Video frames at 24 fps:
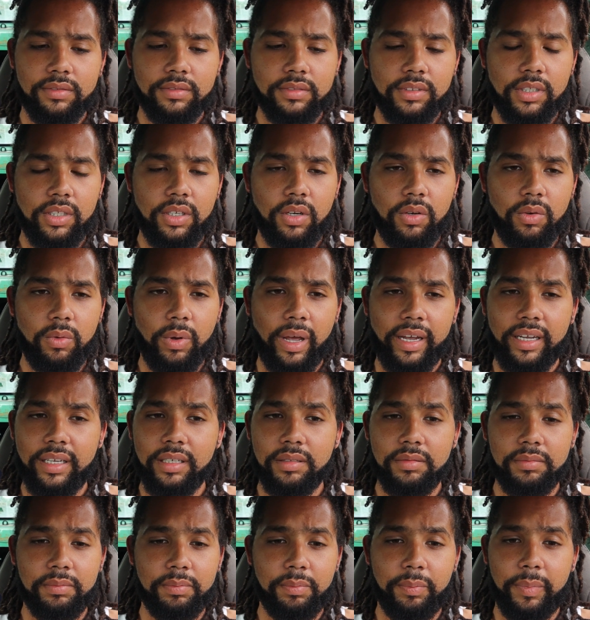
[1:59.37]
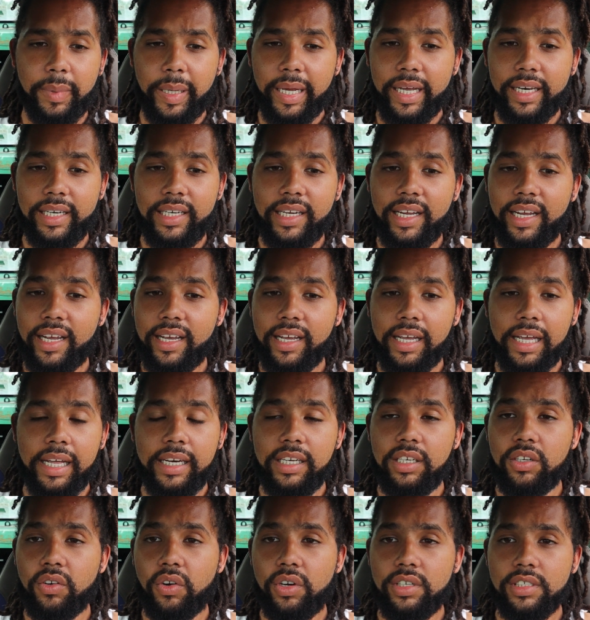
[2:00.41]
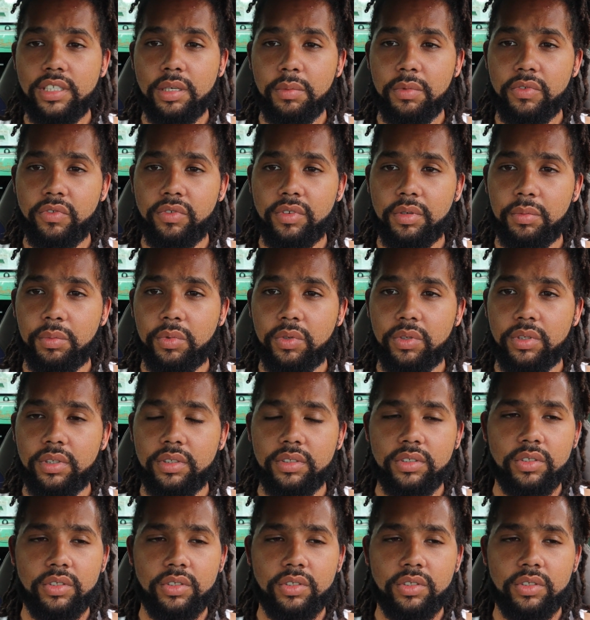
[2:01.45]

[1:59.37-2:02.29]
You know, I could barely hear any noise coming from the motor.